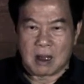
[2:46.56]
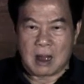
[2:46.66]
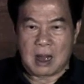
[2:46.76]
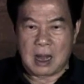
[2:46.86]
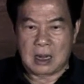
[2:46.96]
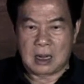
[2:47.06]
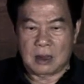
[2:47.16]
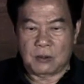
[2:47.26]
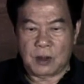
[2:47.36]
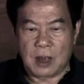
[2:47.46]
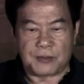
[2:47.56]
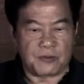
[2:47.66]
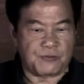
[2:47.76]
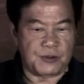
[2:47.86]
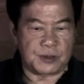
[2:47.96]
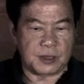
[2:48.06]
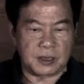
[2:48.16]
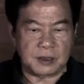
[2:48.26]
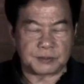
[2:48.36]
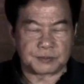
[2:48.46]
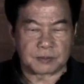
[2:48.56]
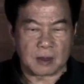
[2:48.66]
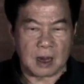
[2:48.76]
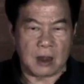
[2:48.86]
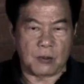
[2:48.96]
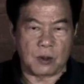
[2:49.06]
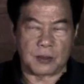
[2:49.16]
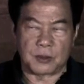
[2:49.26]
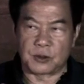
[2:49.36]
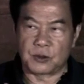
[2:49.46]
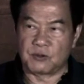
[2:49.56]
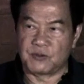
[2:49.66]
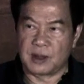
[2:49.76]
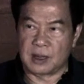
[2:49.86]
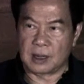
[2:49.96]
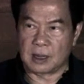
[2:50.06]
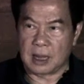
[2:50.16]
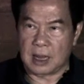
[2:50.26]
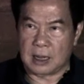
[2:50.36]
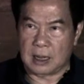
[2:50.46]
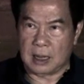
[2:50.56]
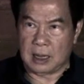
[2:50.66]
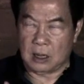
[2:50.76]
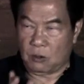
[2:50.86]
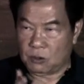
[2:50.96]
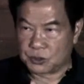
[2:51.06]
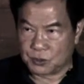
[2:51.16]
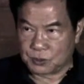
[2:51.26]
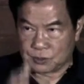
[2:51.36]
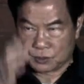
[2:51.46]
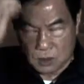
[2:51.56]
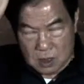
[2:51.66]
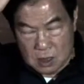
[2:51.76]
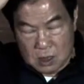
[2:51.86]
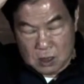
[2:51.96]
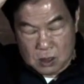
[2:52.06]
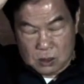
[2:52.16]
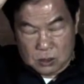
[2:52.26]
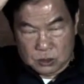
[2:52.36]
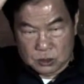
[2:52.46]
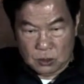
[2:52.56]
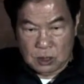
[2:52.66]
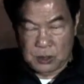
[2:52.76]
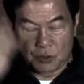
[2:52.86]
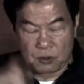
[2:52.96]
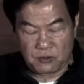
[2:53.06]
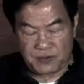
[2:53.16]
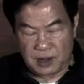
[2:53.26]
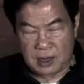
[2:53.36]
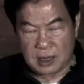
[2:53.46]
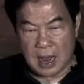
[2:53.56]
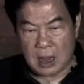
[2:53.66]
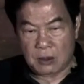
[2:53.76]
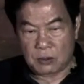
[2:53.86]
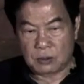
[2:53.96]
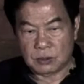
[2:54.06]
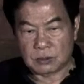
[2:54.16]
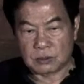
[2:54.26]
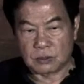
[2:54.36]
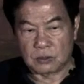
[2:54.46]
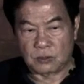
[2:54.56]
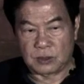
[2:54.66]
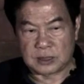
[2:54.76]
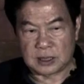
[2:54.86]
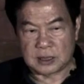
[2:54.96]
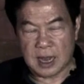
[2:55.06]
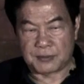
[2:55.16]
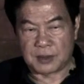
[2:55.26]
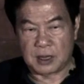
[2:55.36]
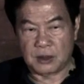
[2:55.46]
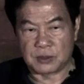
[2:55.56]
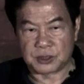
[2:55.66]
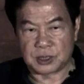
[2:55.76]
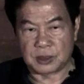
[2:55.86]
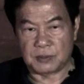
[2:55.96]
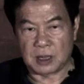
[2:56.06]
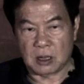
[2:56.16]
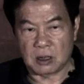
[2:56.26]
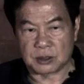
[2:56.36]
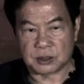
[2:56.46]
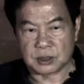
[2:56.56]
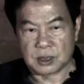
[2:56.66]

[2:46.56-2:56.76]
And we have the filter, and we have the UV and the ozone. So the UV now, we just have the new machine because